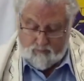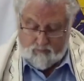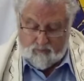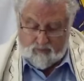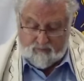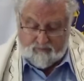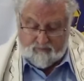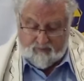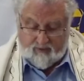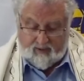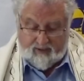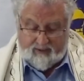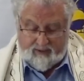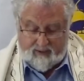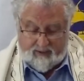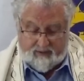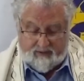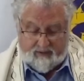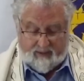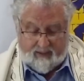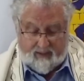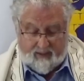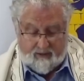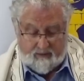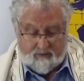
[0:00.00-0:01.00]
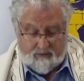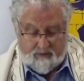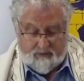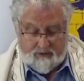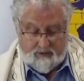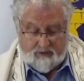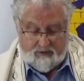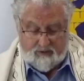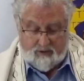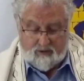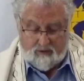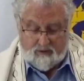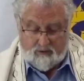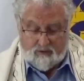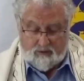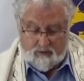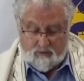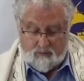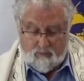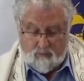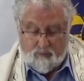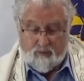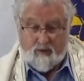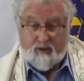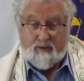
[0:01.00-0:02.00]
we find he encounters
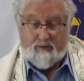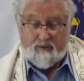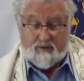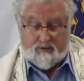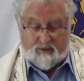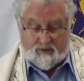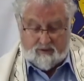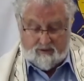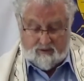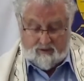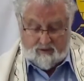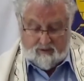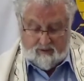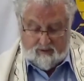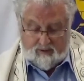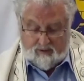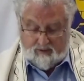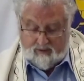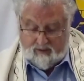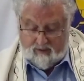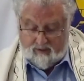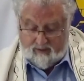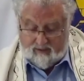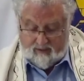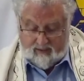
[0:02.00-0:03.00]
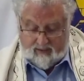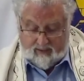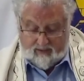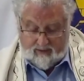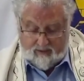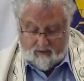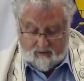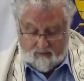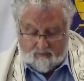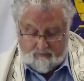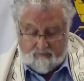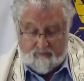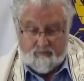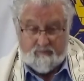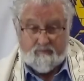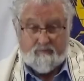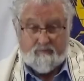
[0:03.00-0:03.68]
two brothers, Yaakov,